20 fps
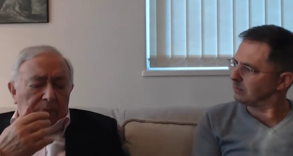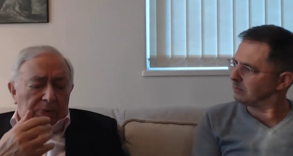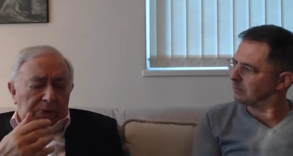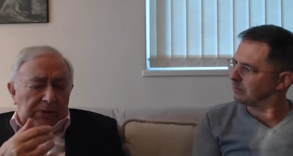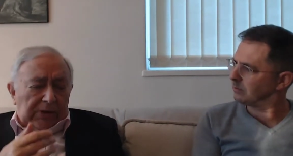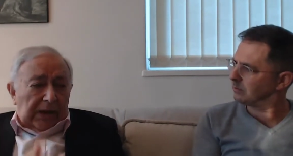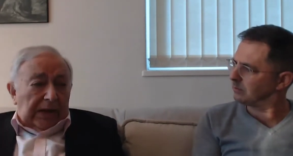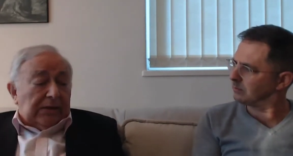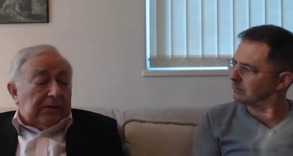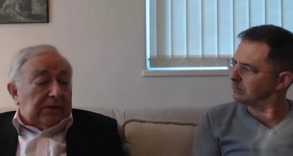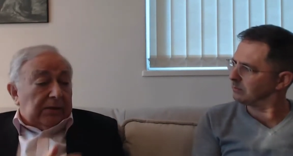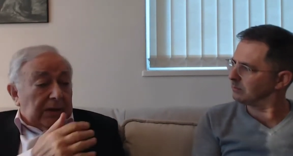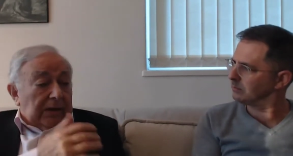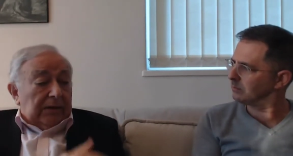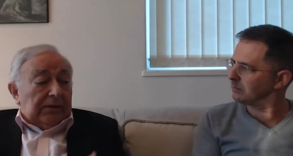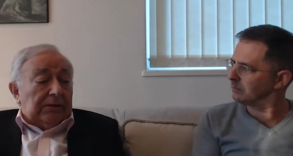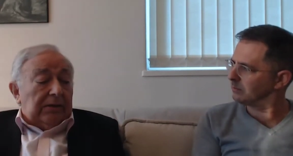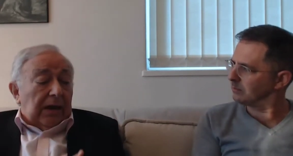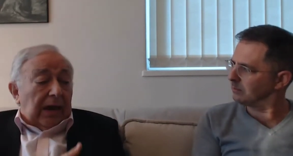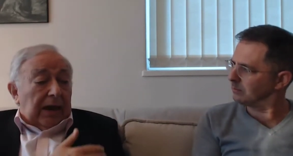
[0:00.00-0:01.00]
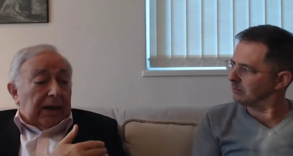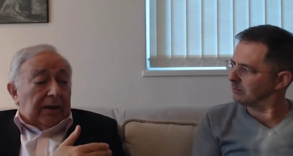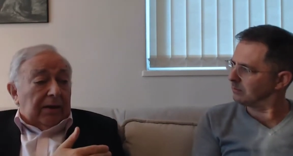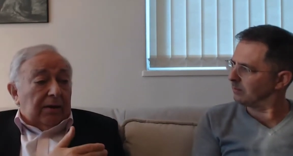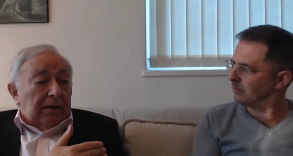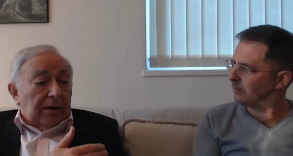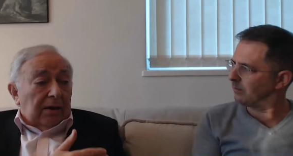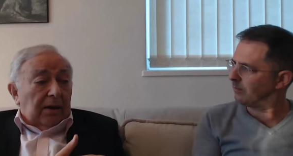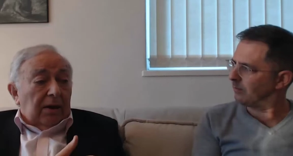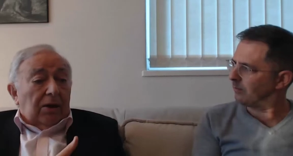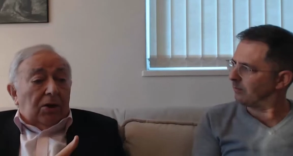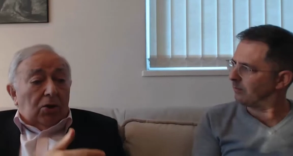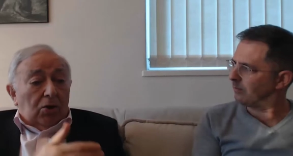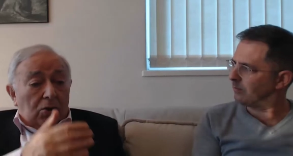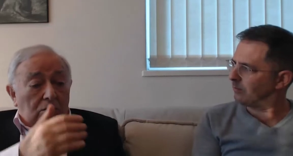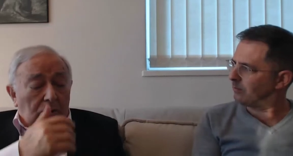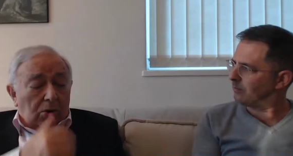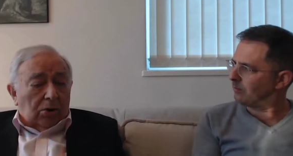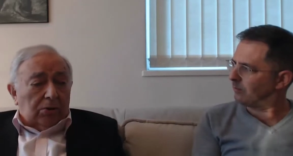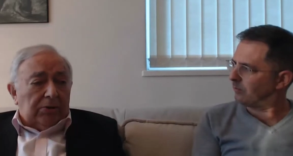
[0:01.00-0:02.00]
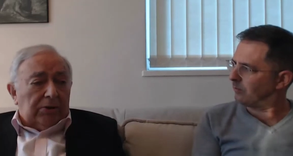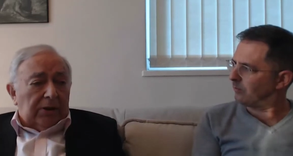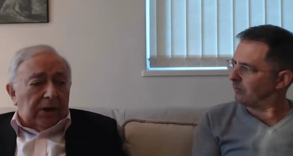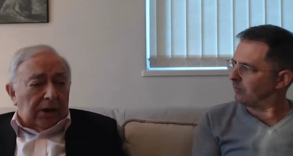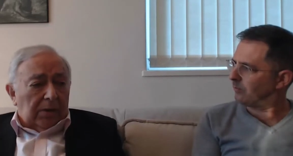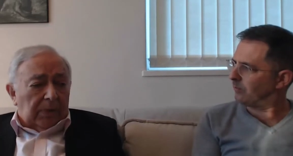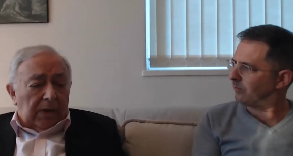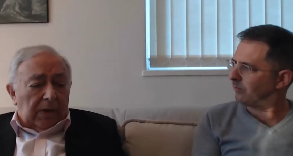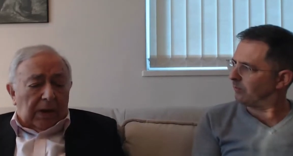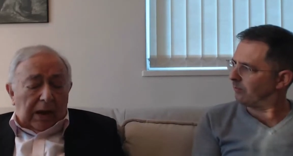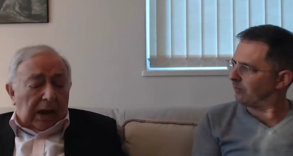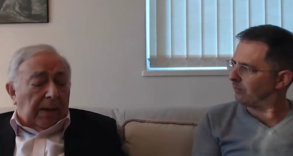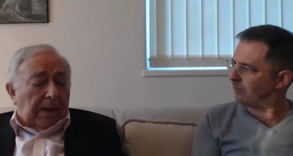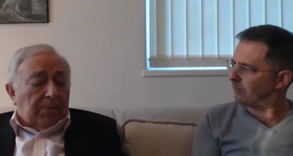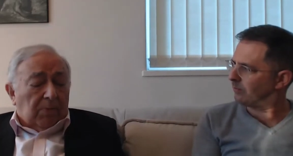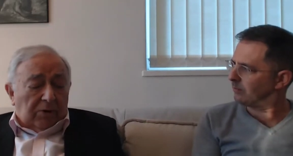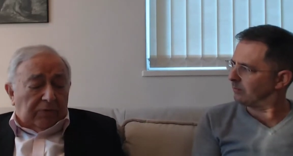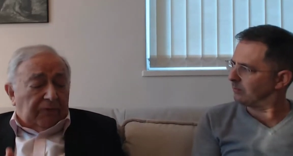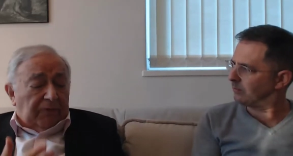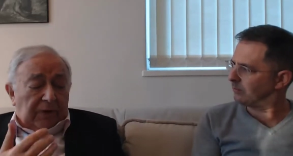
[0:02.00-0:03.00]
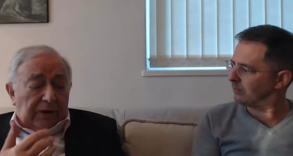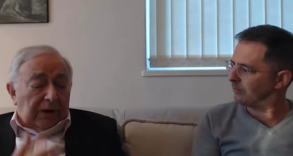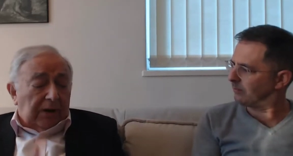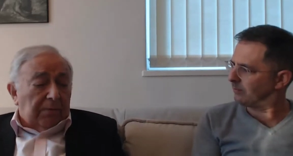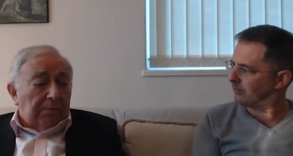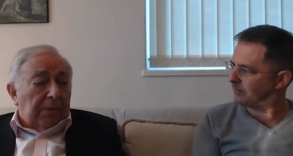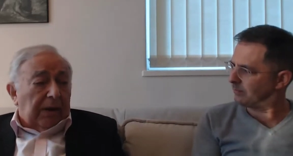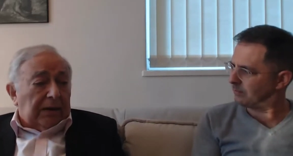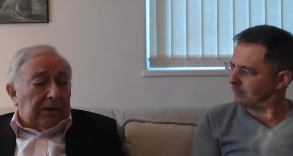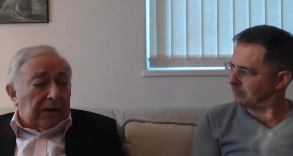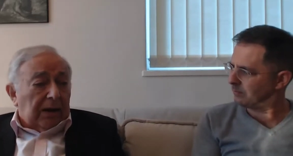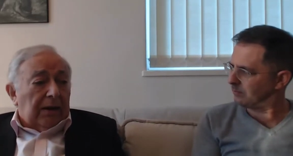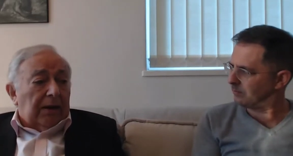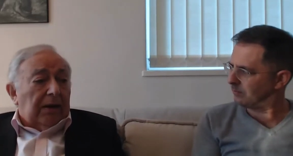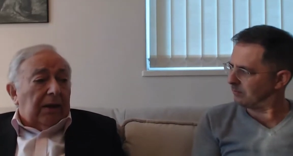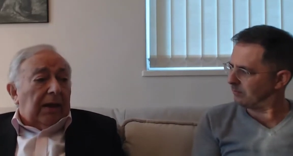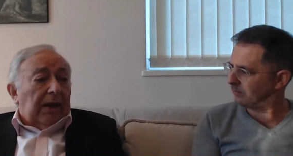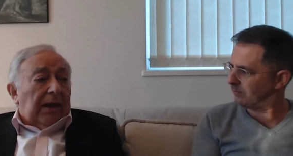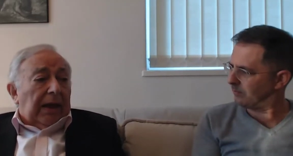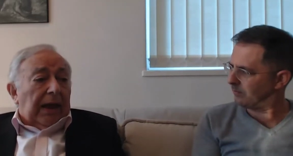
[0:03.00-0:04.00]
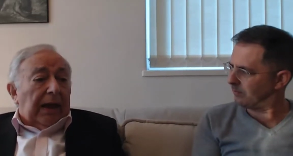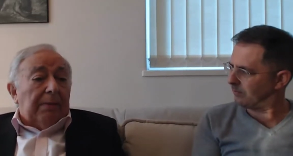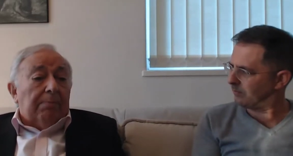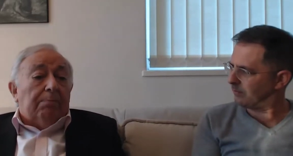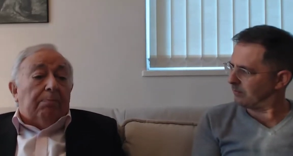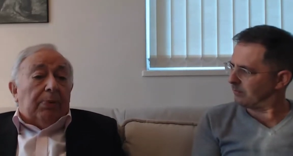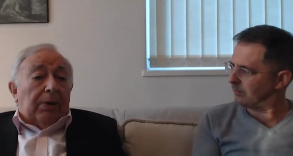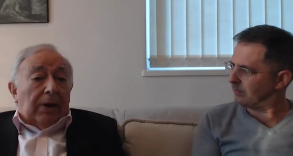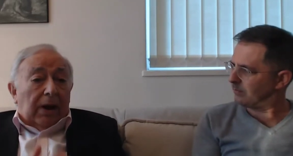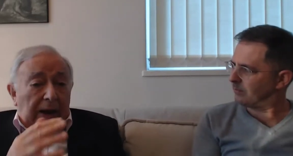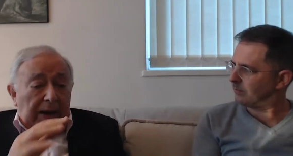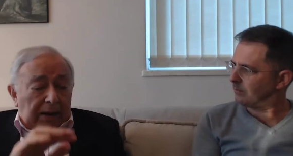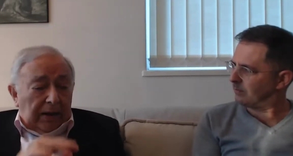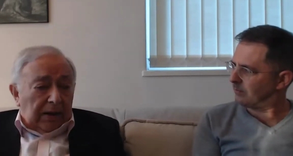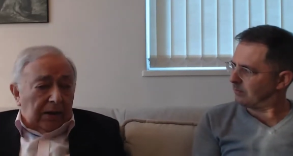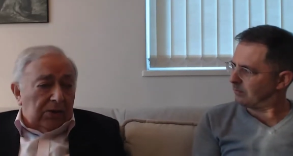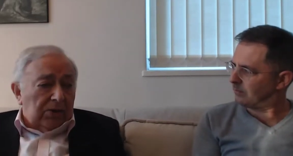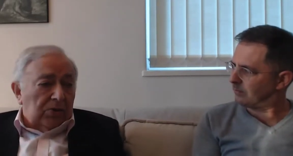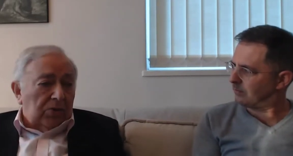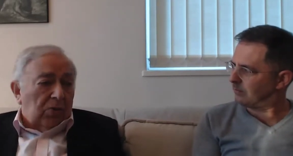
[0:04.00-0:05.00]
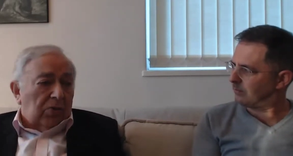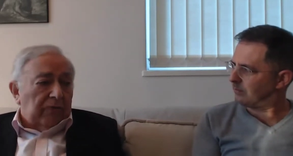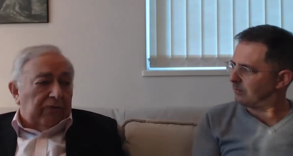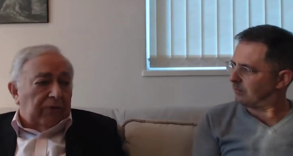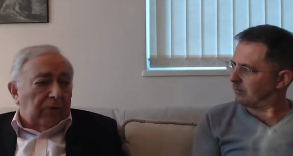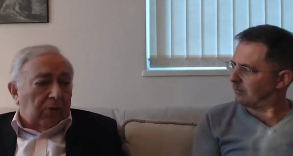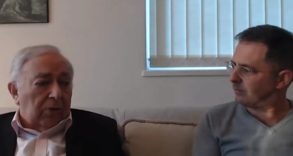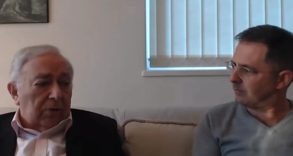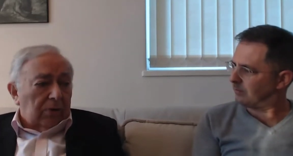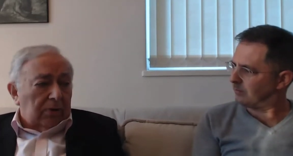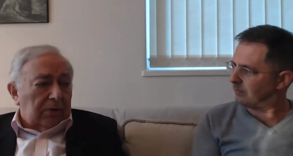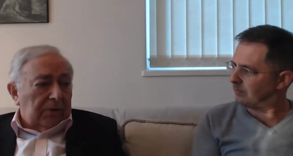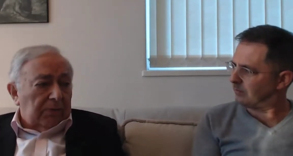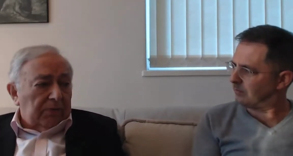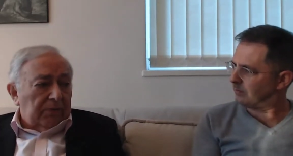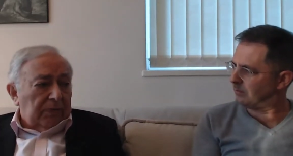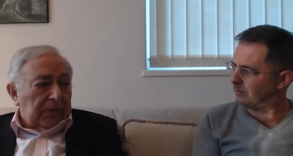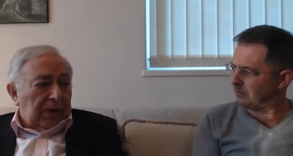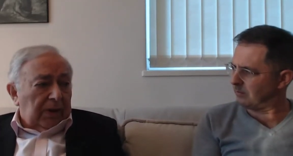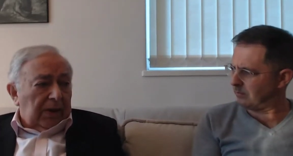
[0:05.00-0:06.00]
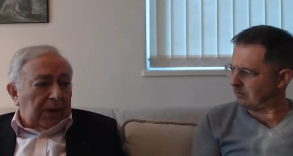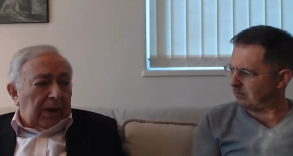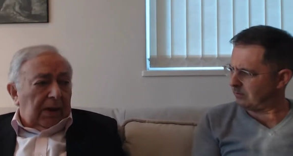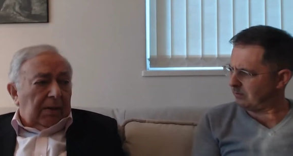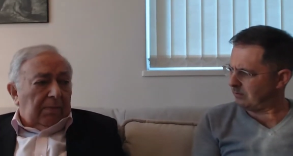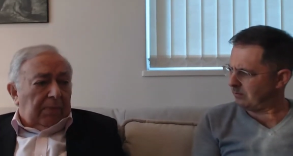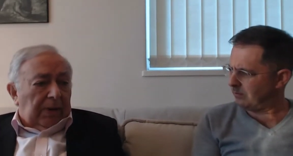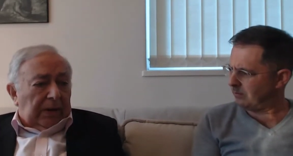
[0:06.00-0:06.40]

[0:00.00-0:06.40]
Speaker 1: says things like you're not help uh, i'm not feeling better implying it's your fault mm-hmm.